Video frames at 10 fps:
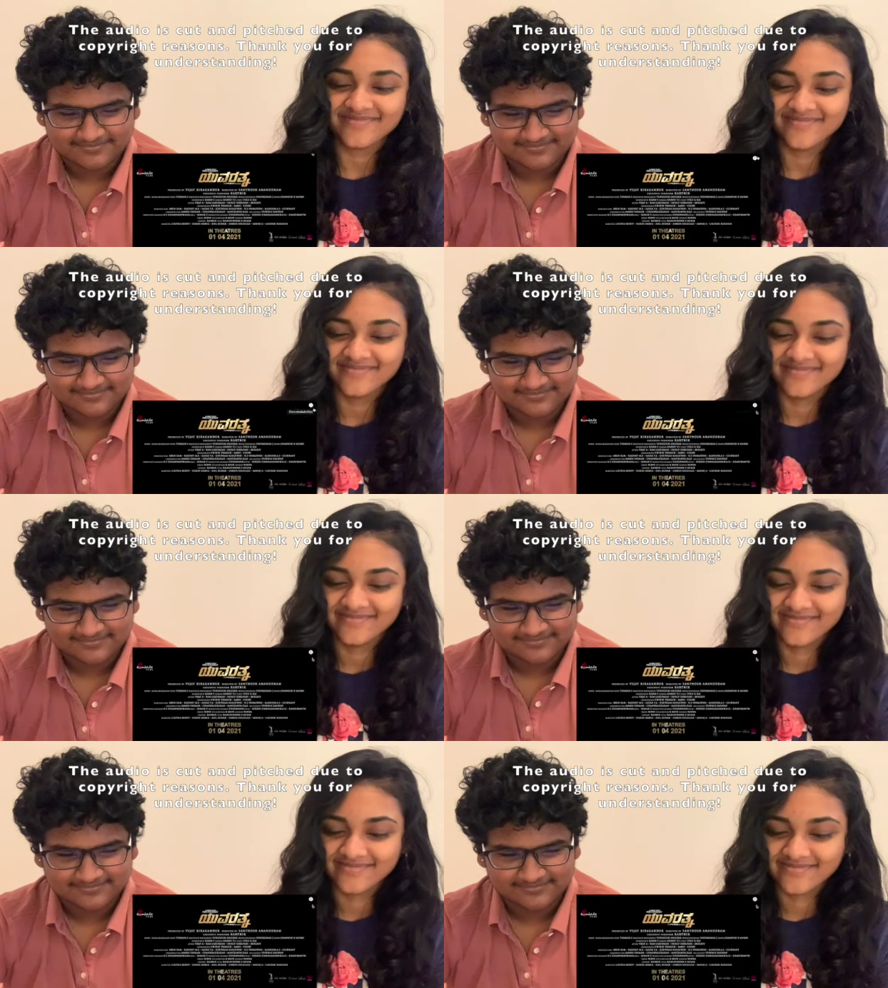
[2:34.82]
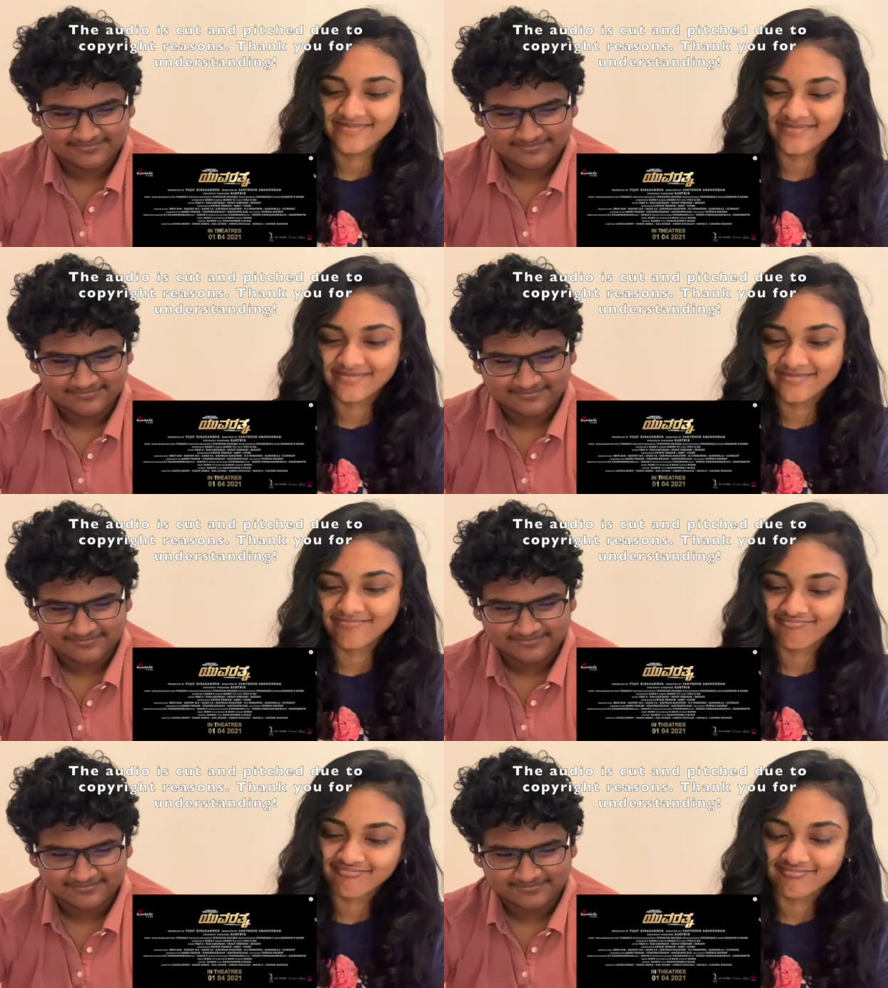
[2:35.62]

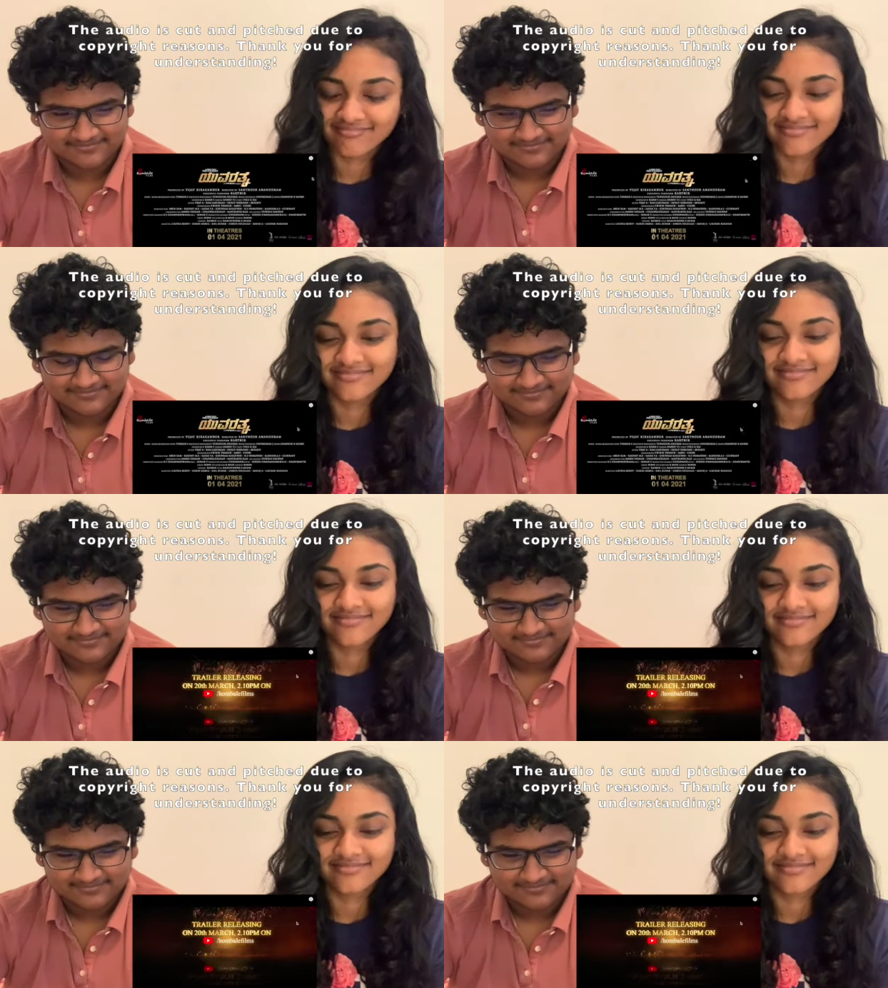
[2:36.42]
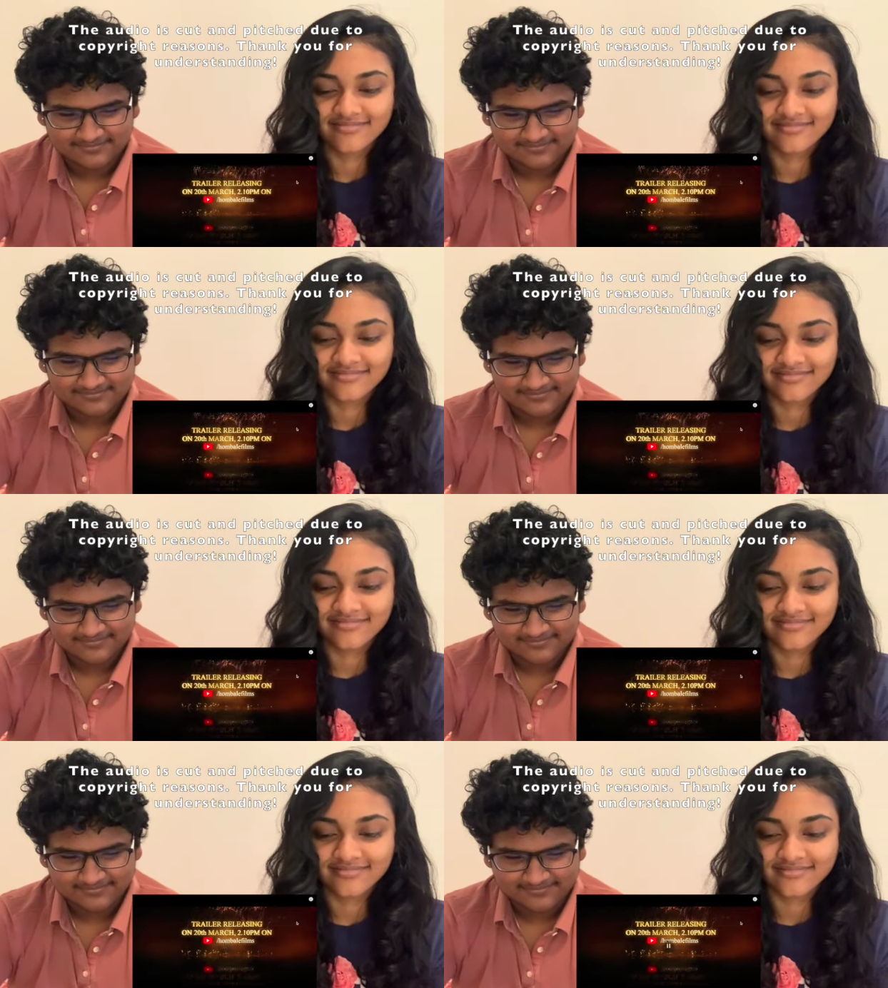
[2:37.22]

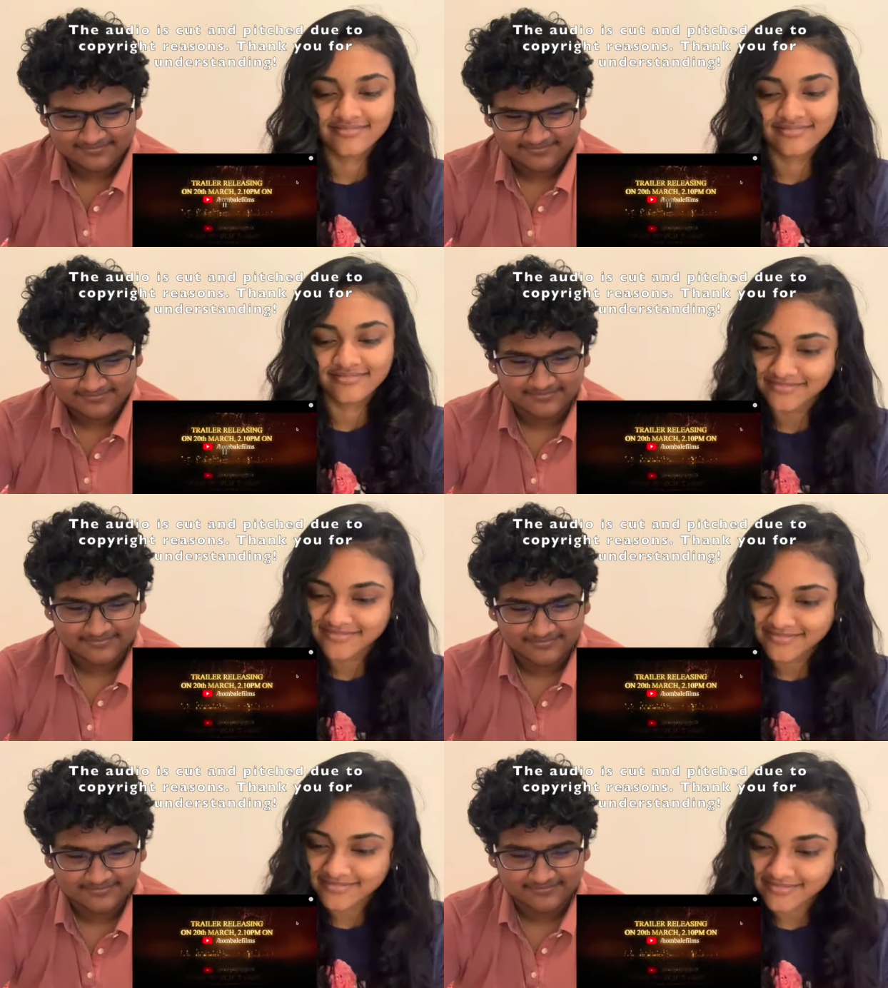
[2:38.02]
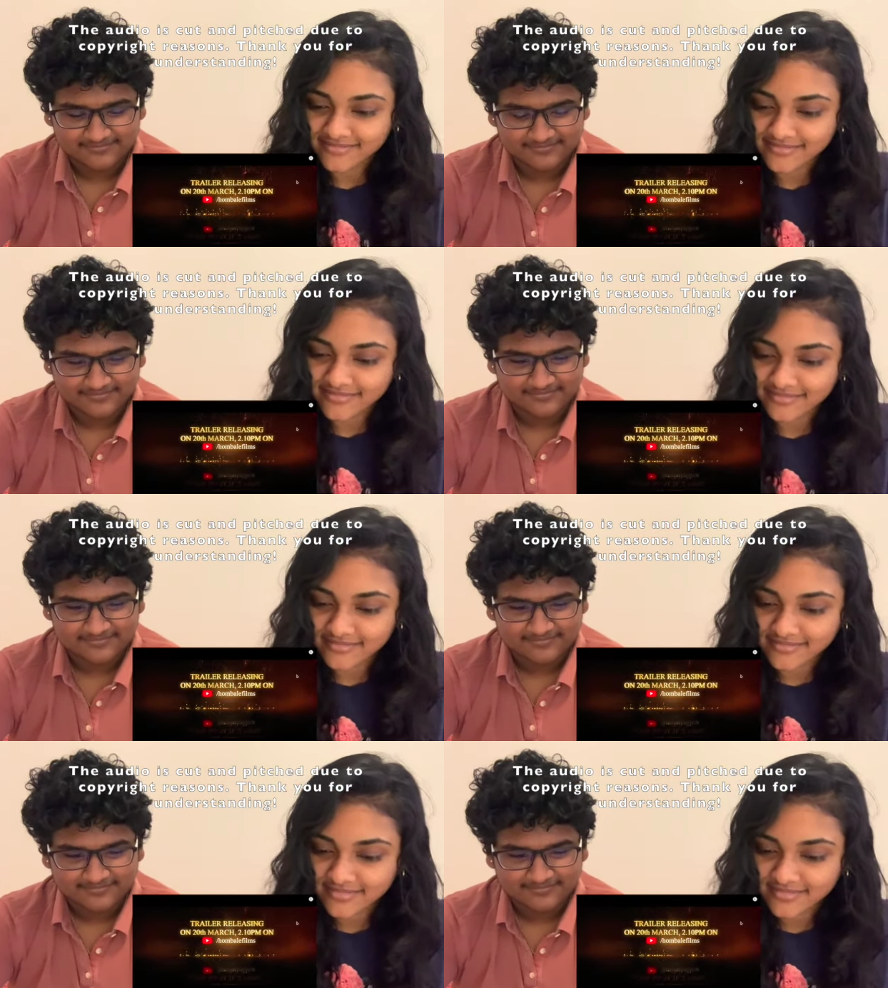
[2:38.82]
Nobody speaks.